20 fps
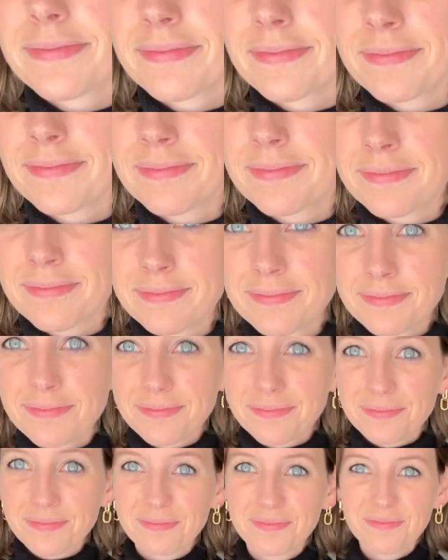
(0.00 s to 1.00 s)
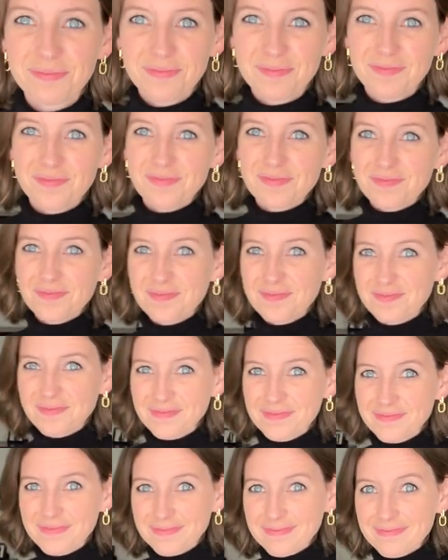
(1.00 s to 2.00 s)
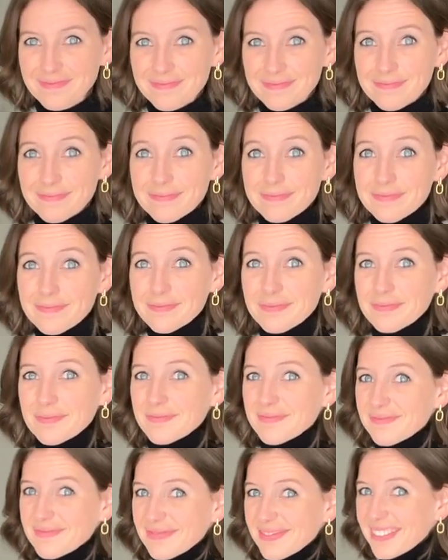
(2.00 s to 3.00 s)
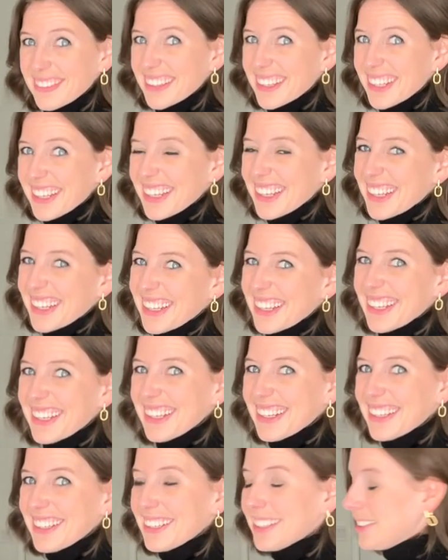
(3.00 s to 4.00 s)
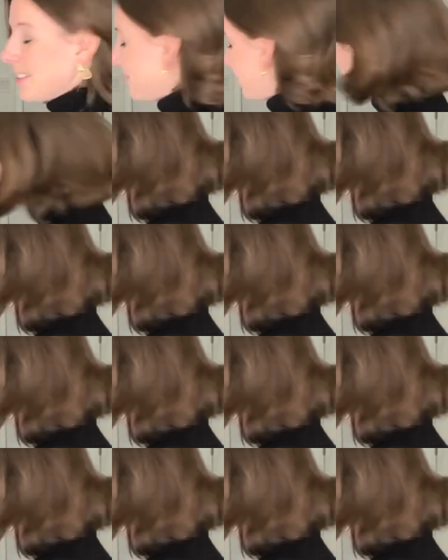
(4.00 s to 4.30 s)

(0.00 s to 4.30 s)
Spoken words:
of the sweater, especially for Florida. And I love the turtleneck option. I paired it